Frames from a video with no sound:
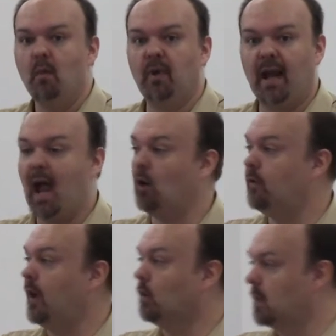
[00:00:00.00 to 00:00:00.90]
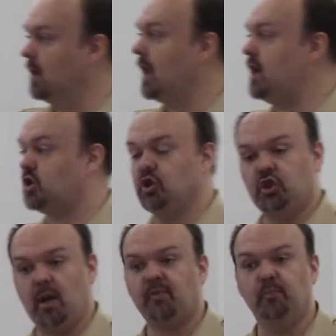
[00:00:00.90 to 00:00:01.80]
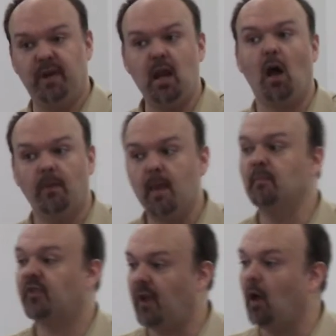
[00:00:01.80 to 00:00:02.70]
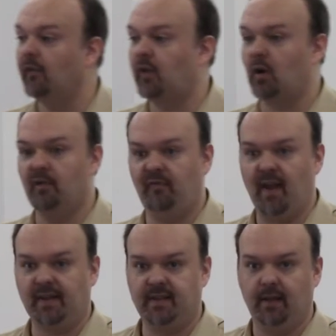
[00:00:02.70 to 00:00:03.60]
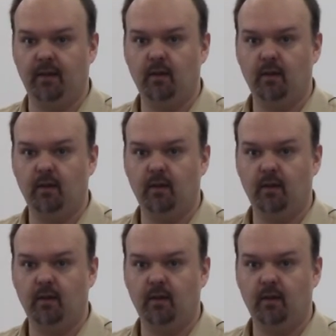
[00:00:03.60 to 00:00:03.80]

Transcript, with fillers: but how their relationships beyond themselves are affected.